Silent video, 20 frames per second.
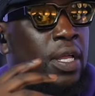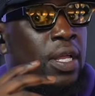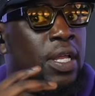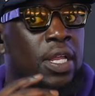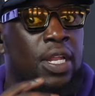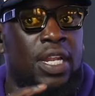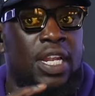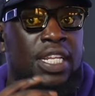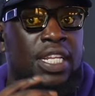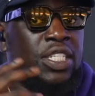
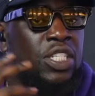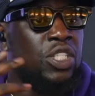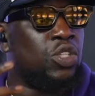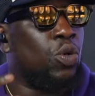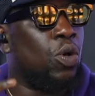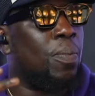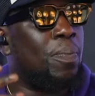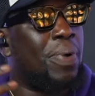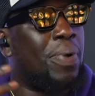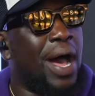listen to a
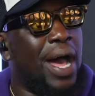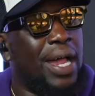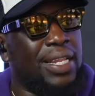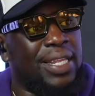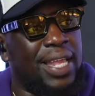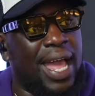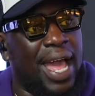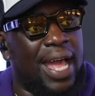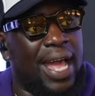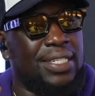
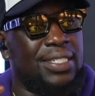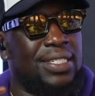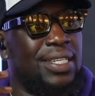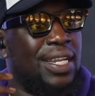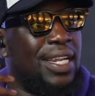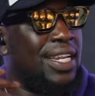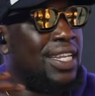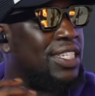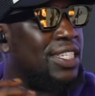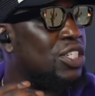podcast,
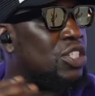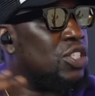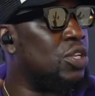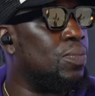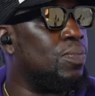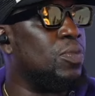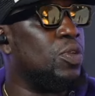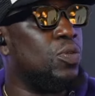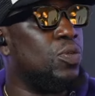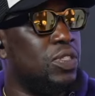listen to
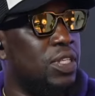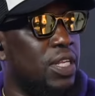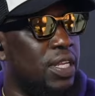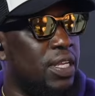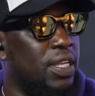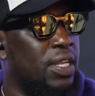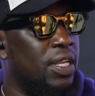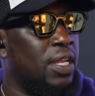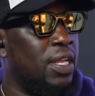music